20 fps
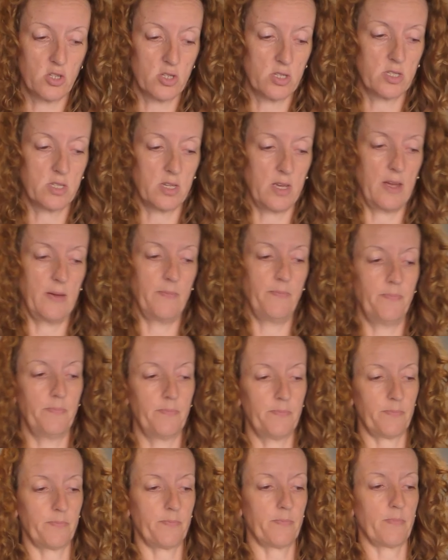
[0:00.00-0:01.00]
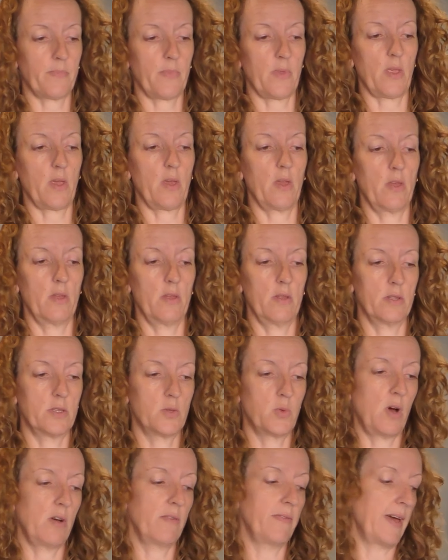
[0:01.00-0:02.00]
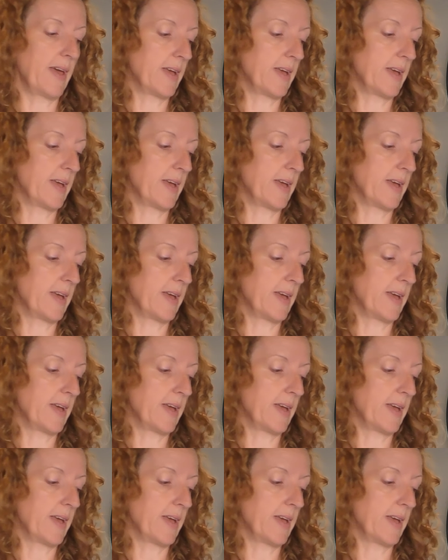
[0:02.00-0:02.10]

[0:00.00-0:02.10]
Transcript: just 12